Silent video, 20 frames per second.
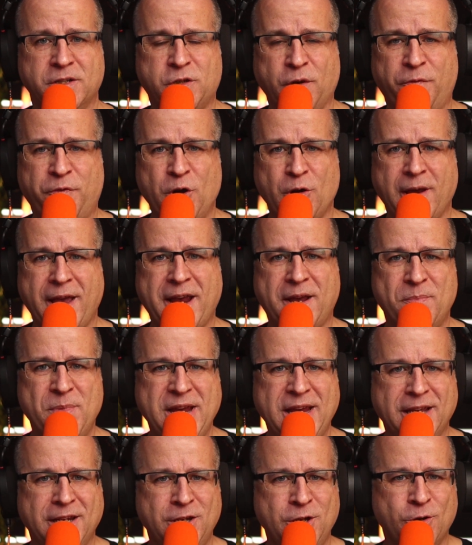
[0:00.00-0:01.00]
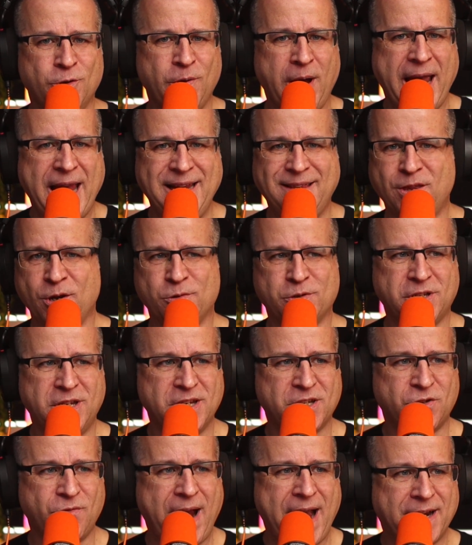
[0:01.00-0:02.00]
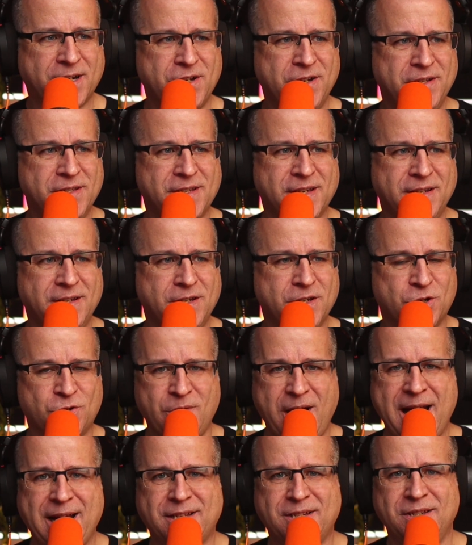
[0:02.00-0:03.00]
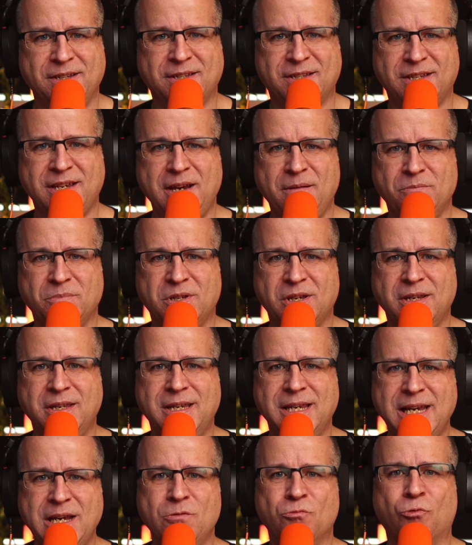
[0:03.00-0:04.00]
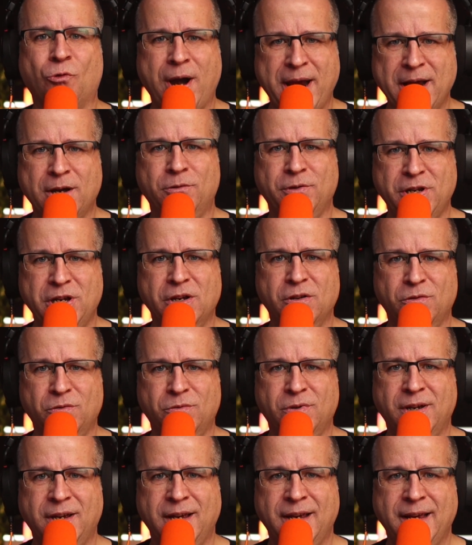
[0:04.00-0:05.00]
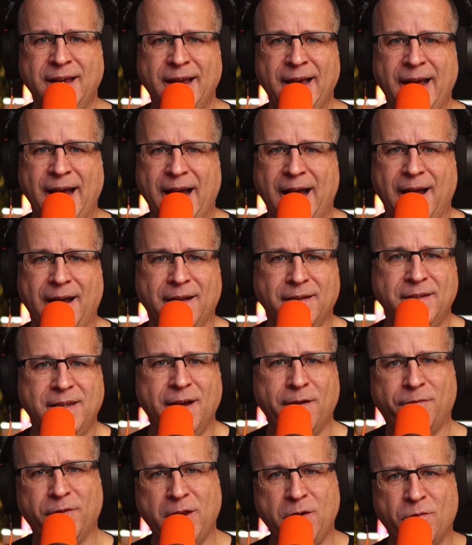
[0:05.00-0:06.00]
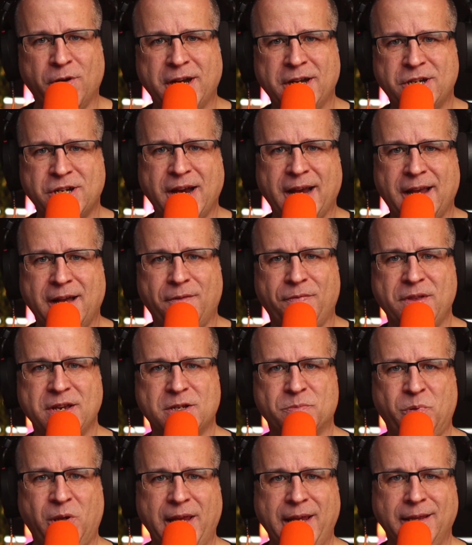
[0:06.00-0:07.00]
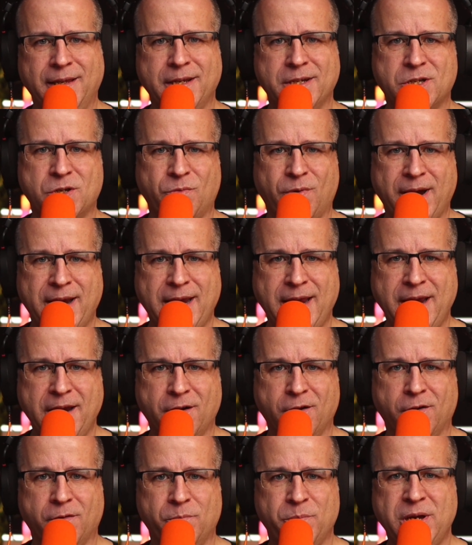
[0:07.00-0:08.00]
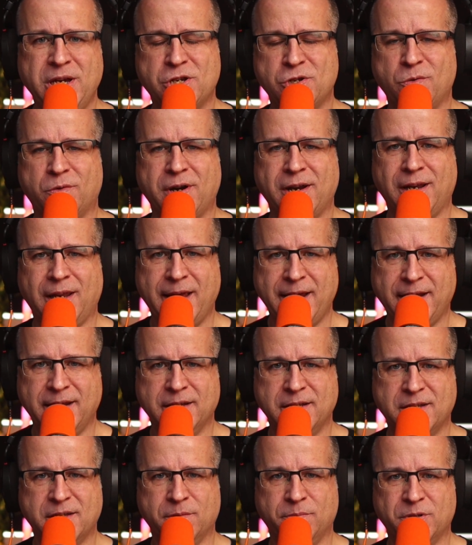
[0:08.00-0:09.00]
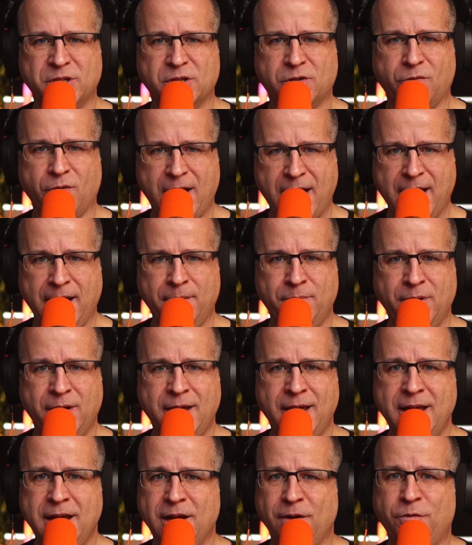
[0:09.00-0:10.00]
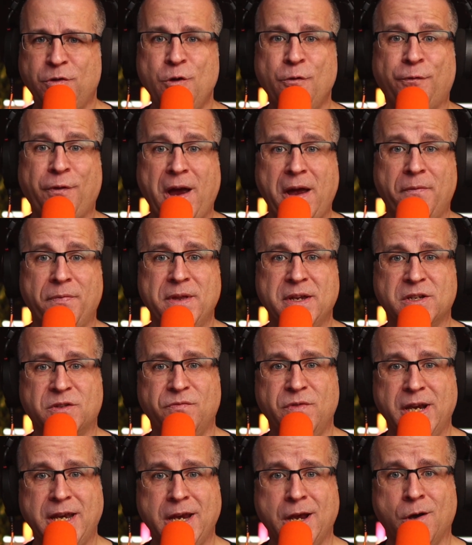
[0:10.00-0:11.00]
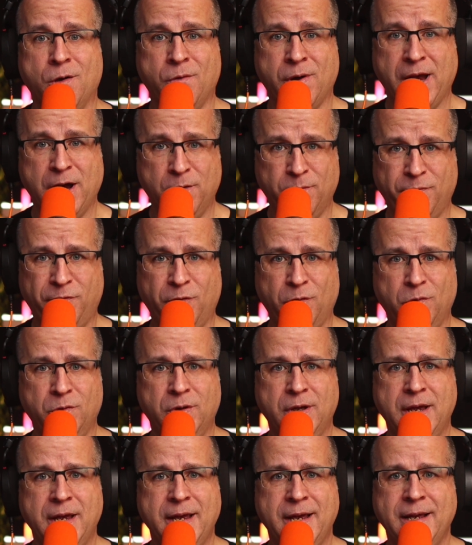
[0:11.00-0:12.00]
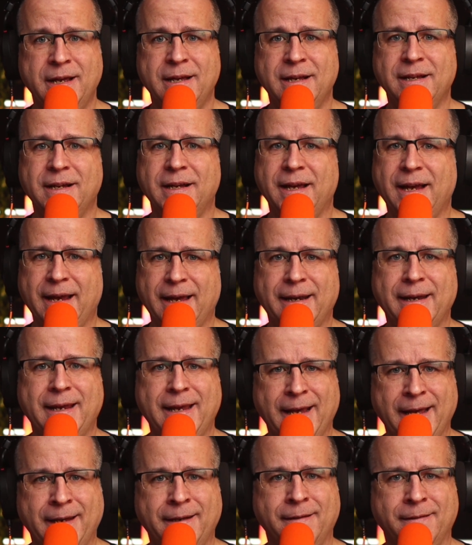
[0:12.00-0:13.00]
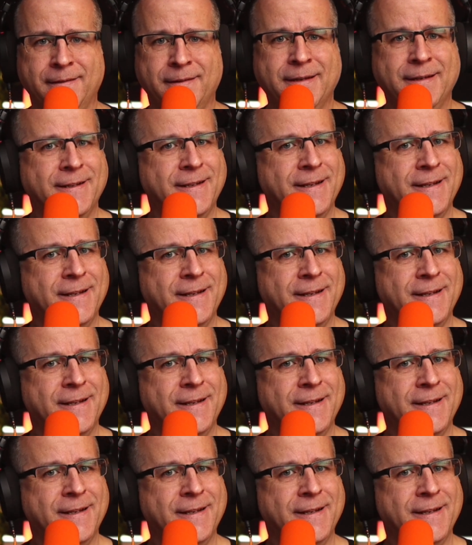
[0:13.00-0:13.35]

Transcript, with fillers: So if you're like me and you hate those distractions and distractions seem to derail you, uh, definitely want to check out this playlist right here, and be sure to like and subscribe if you found this video helpful. And again,